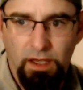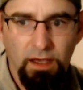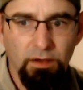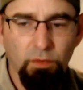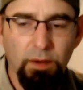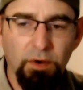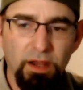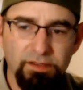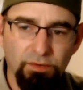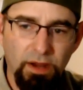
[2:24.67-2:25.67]
Weber
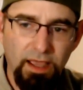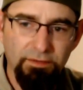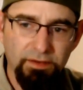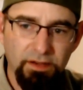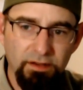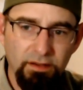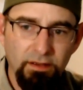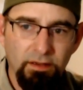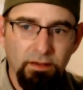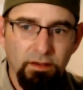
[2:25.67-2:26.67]
has arrived.
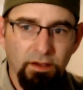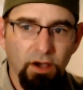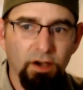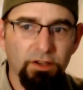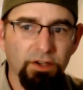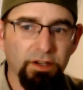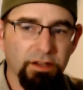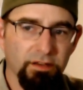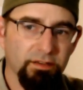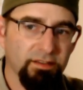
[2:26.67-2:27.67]
Oh, good.
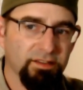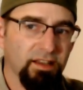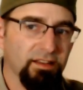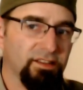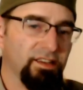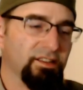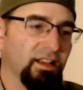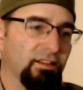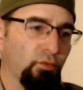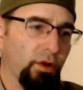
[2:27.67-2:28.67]
He's got
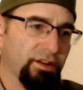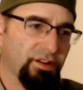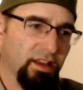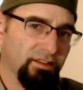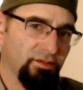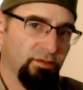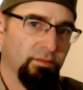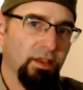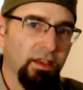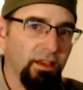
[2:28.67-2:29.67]
the wrench next to him.